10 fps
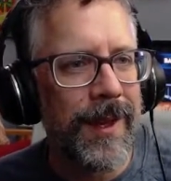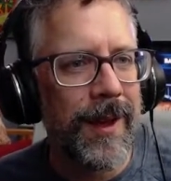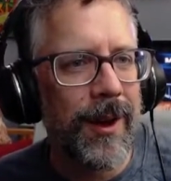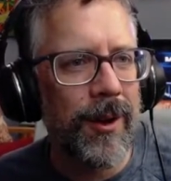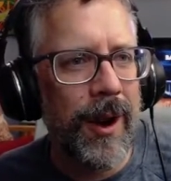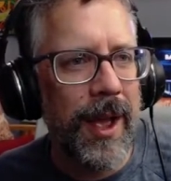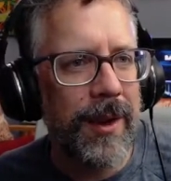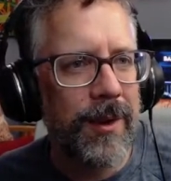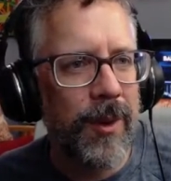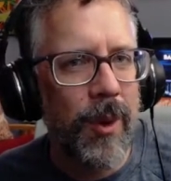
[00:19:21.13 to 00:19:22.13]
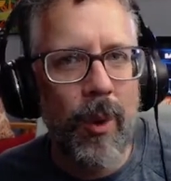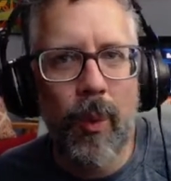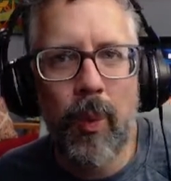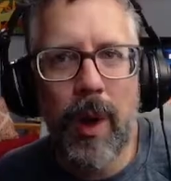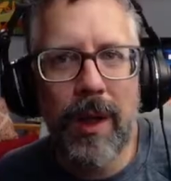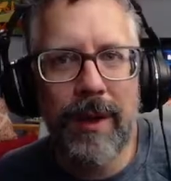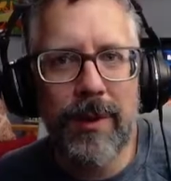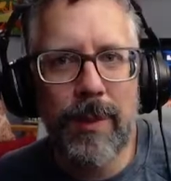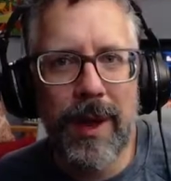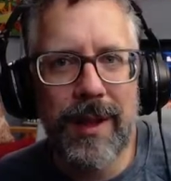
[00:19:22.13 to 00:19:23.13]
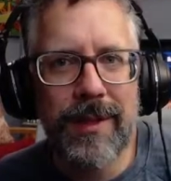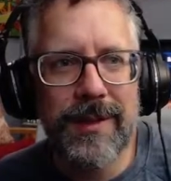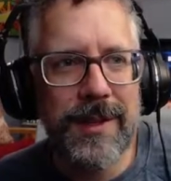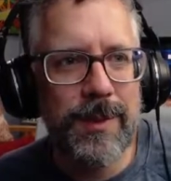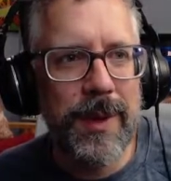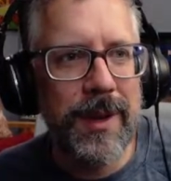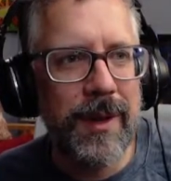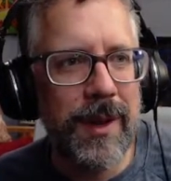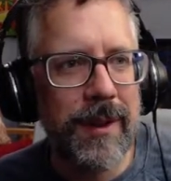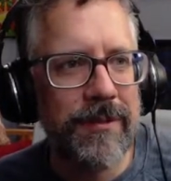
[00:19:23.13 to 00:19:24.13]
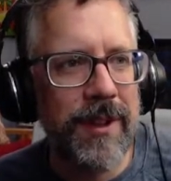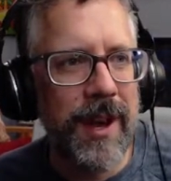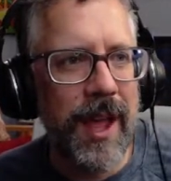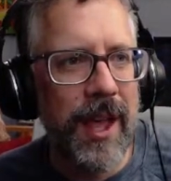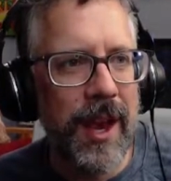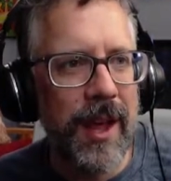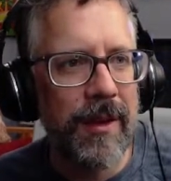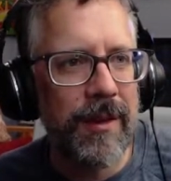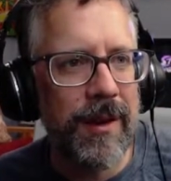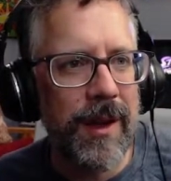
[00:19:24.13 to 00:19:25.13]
All right. Well, everybody, this has been a lot of fun hanging out.